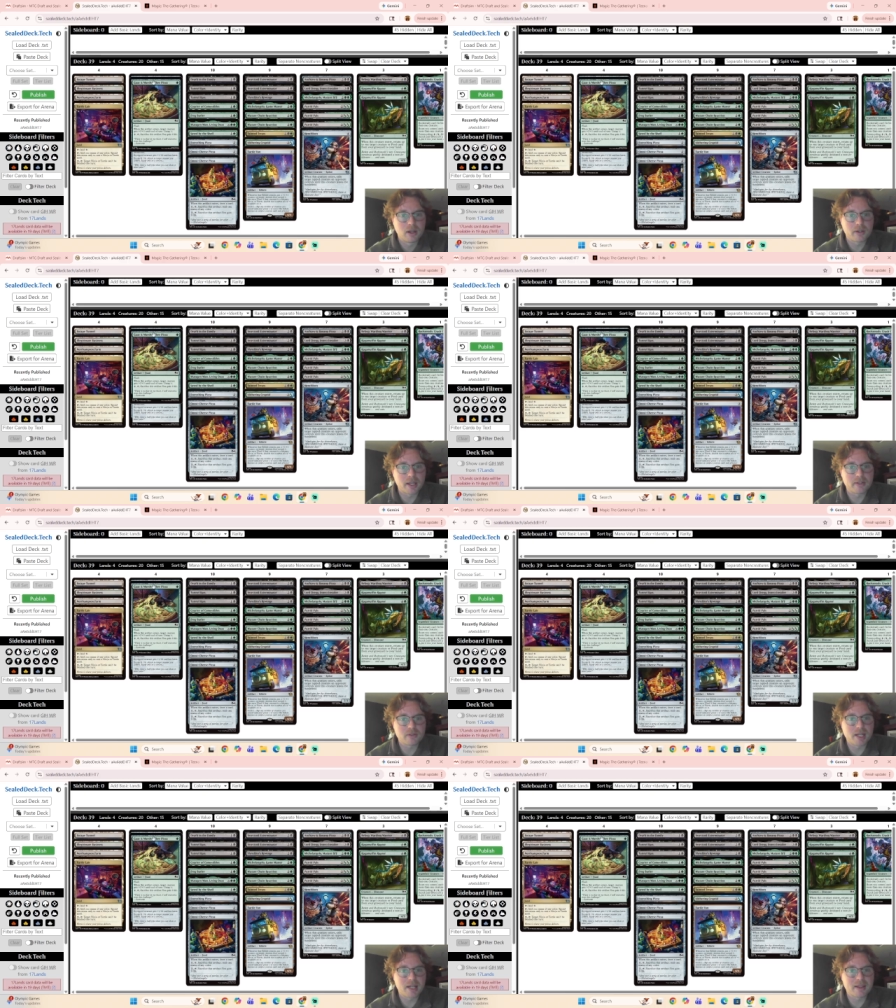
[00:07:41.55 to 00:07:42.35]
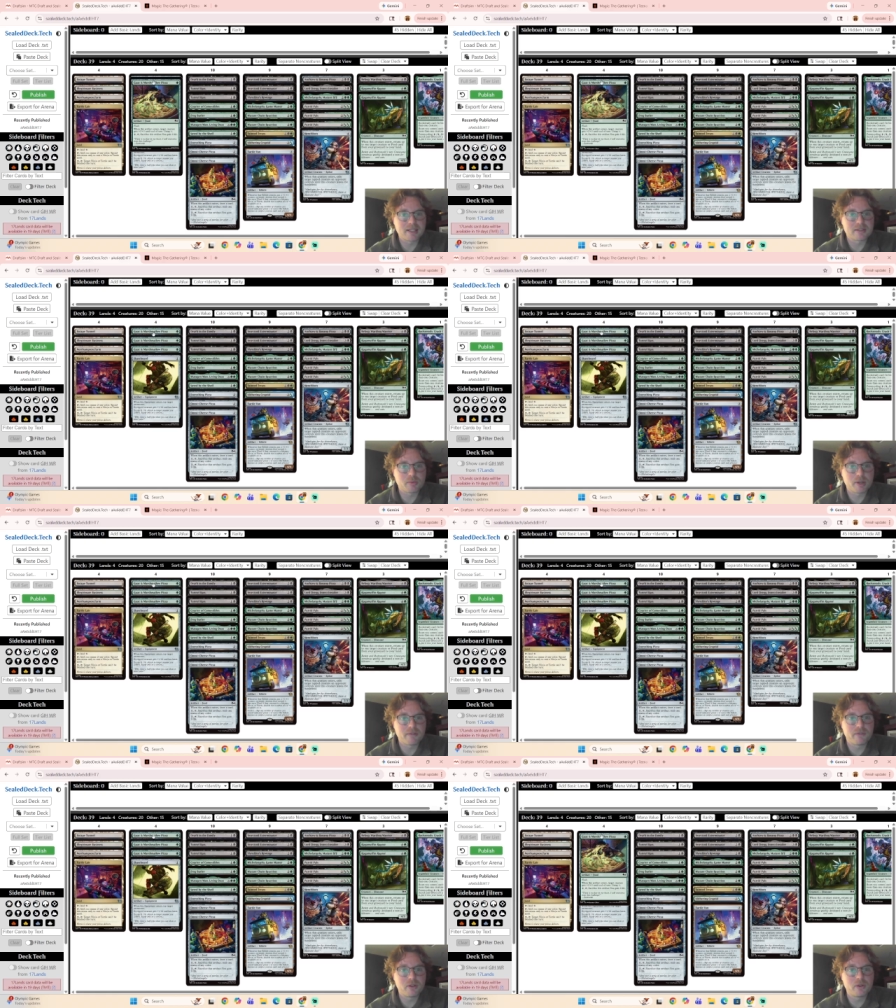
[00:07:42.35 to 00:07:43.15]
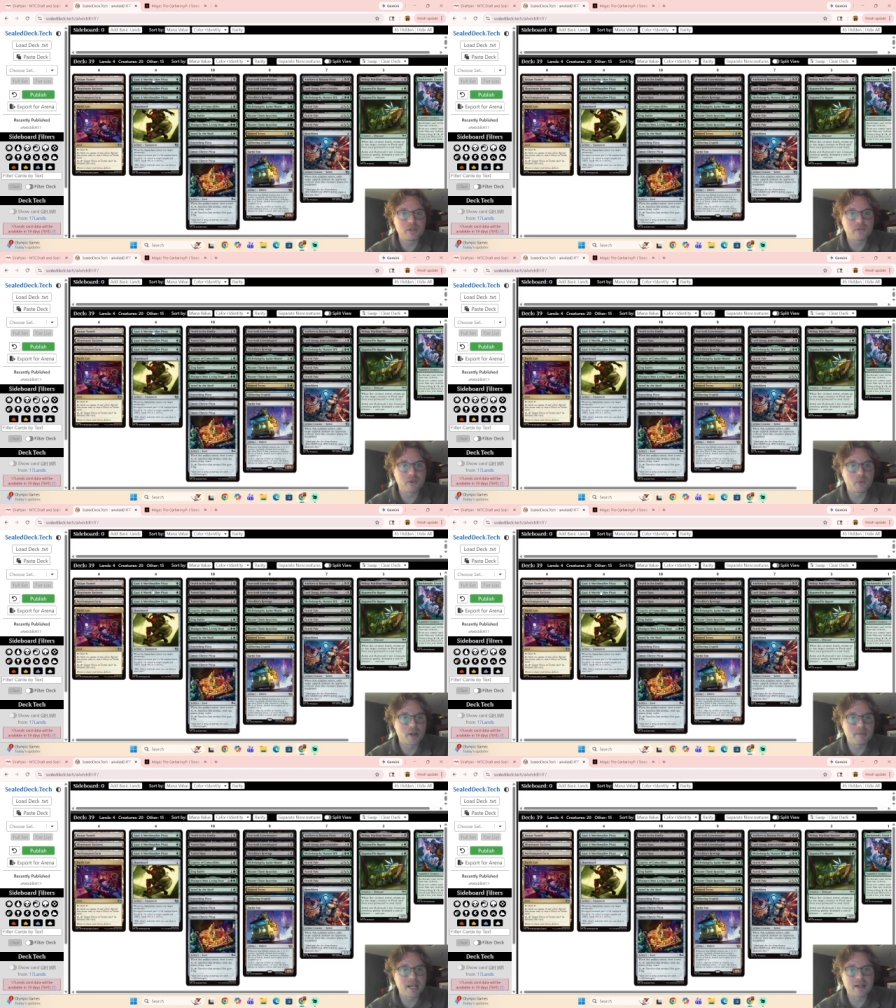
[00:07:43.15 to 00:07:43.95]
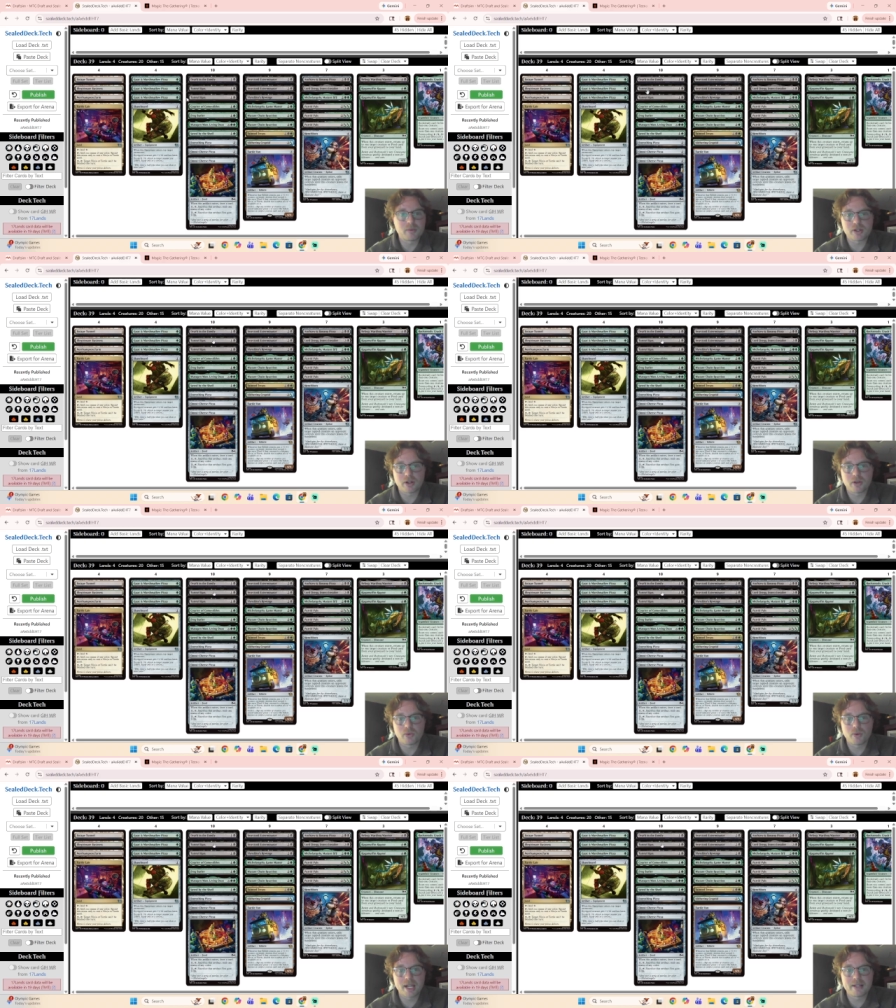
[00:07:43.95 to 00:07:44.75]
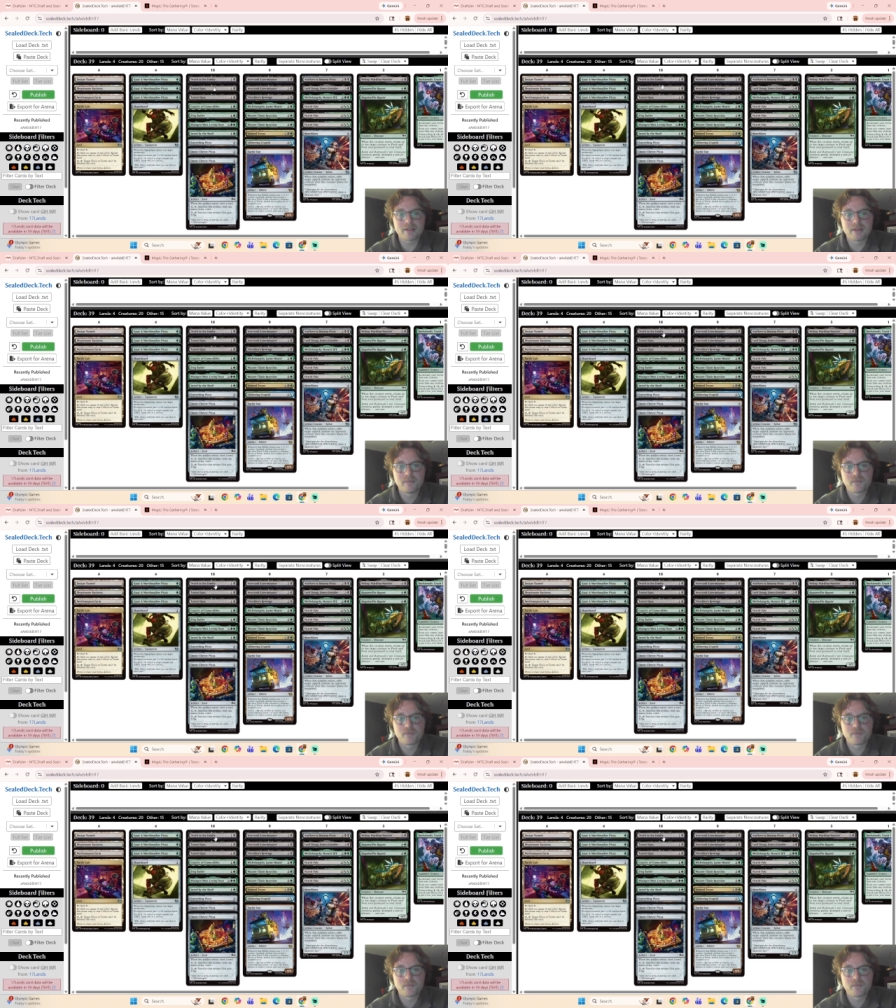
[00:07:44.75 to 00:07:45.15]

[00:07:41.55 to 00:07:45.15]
Okay, so we got these 3 foods for 1 mana, which are great.